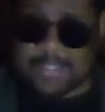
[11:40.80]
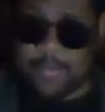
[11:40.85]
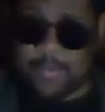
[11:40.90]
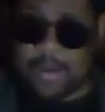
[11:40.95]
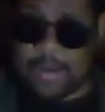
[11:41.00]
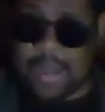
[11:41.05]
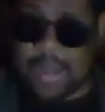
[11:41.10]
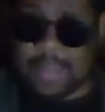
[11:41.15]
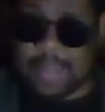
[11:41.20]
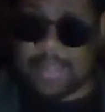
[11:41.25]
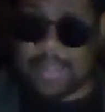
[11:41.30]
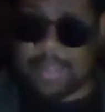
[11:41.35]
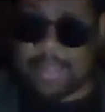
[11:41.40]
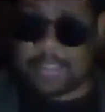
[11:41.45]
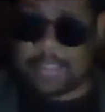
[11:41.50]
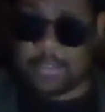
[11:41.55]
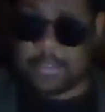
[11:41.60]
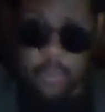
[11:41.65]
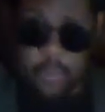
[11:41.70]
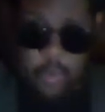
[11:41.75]
what I think
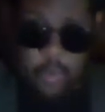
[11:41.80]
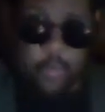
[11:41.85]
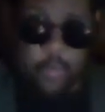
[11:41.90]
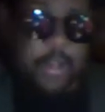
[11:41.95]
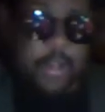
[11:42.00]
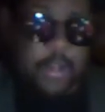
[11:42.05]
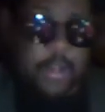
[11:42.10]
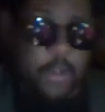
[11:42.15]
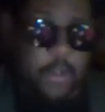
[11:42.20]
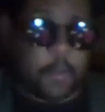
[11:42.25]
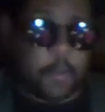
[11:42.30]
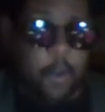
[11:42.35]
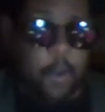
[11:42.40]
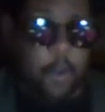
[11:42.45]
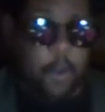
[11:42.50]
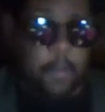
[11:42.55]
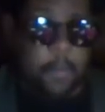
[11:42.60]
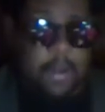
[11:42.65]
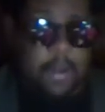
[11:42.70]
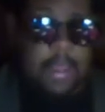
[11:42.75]
is a really good
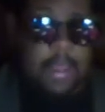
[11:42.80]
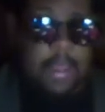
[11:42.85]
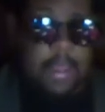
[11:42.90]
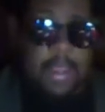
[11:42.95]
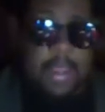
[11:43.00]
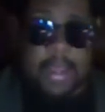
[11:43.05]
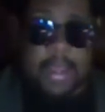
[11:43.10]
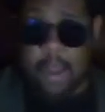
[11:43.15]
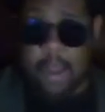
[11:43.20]
moment in